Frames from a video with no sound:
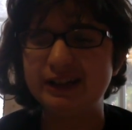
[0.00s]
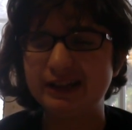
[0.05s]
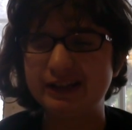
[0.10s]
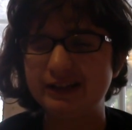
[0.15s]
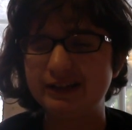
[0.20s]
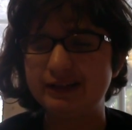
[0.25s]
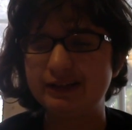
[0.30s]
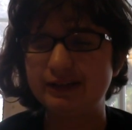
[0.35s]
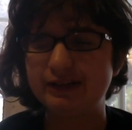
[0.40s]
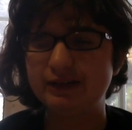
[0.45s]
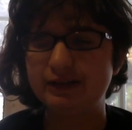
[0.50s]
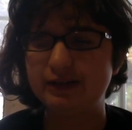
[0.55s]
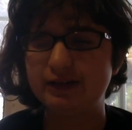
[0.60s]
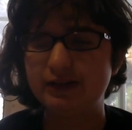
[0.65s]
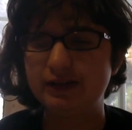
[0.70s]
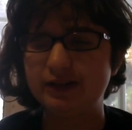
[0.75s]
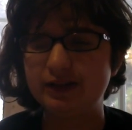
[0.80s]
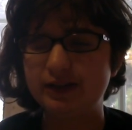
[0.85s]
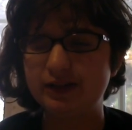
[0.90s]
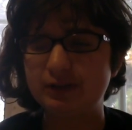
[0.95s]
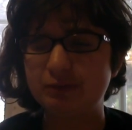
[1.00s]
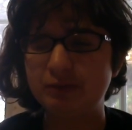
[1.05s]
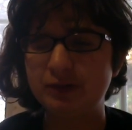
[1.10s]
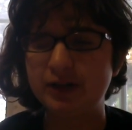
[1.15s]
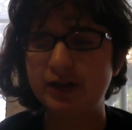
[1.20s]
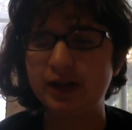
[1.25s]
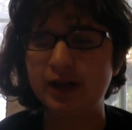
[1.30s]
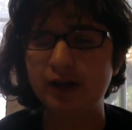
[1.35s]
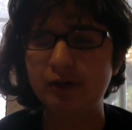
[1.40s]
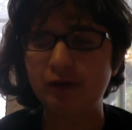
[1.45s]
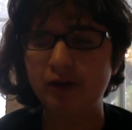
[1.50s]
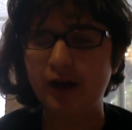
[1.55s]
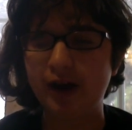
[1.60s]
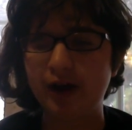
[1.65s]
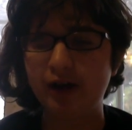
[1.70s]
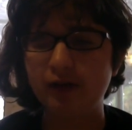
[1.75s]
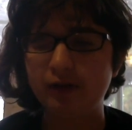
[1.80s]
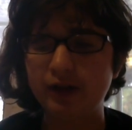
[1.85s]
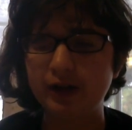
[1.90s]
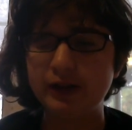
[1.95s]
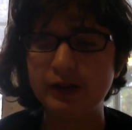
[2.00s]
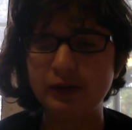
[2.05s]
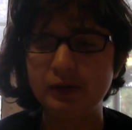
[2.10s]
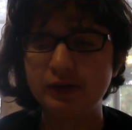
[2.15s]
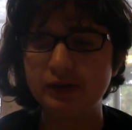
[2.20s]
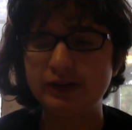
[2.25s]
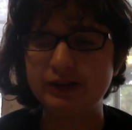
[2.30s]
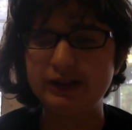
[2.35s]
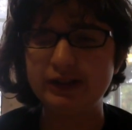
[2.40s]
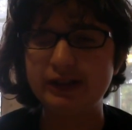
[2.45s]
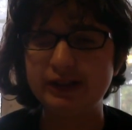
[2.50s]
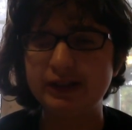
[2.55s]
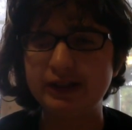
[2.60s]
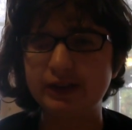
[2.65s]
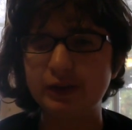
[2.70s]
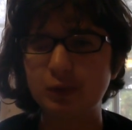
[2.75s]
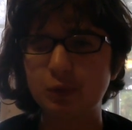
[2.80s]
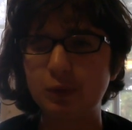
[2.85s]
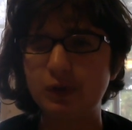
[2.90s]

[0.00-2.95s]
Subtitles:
And they're explaining how can you see us?